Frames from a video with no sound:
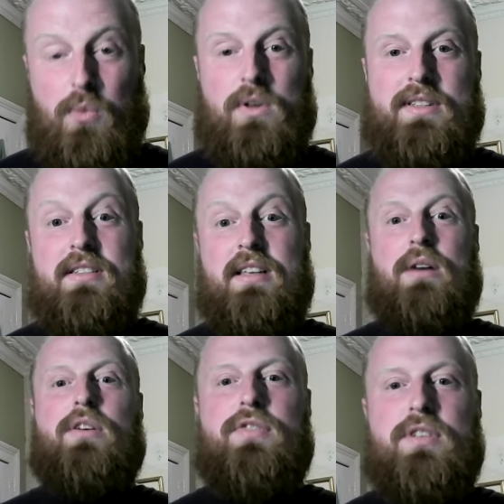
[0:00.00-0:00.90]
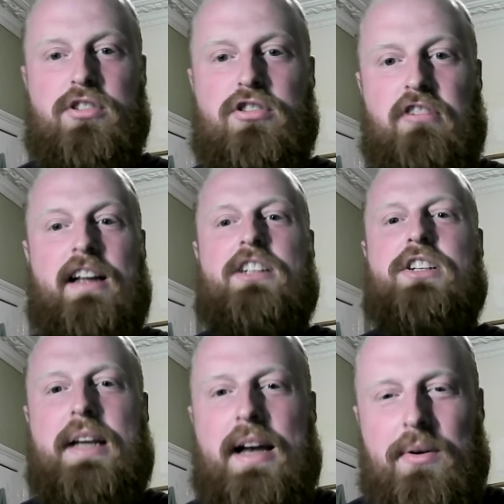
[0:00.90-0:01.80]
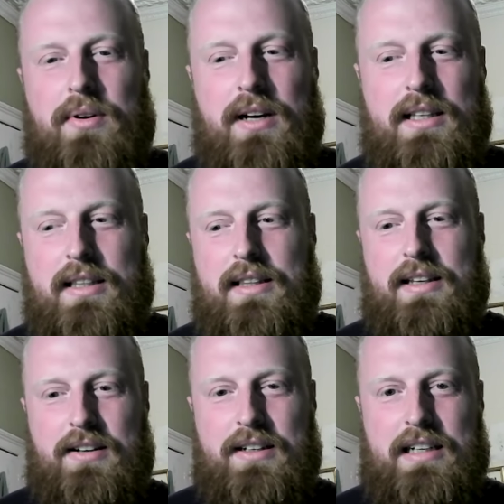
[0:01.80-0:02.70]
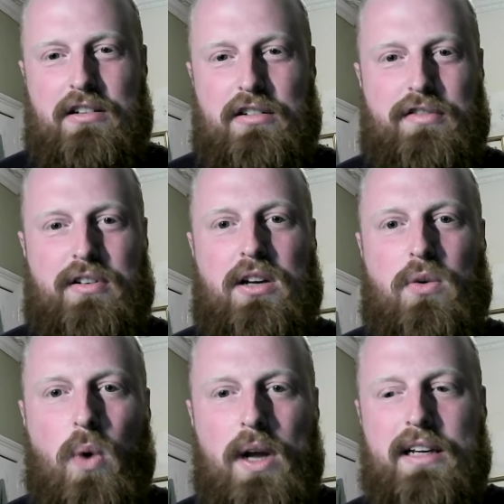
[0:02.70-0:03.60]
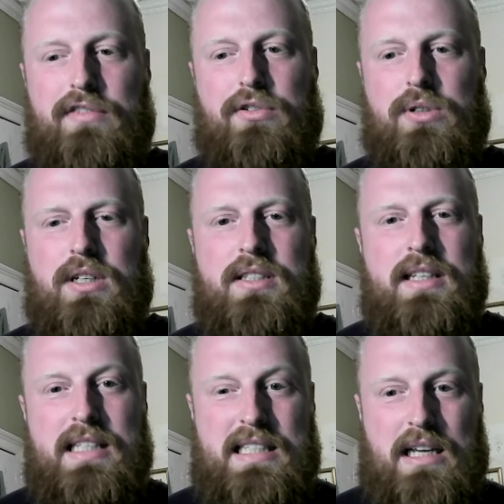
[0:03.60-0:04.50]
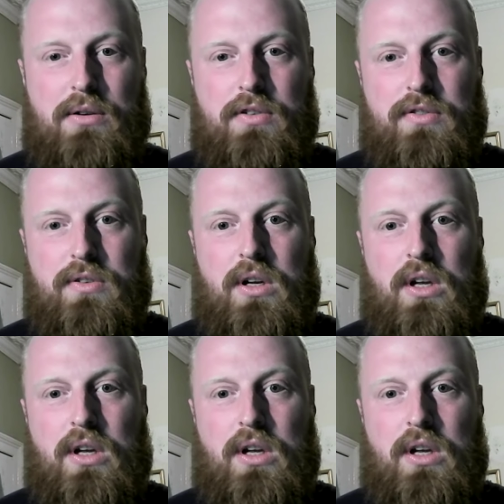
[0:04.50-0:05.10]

oneself and stretching out and the idea of like wakefulness itself,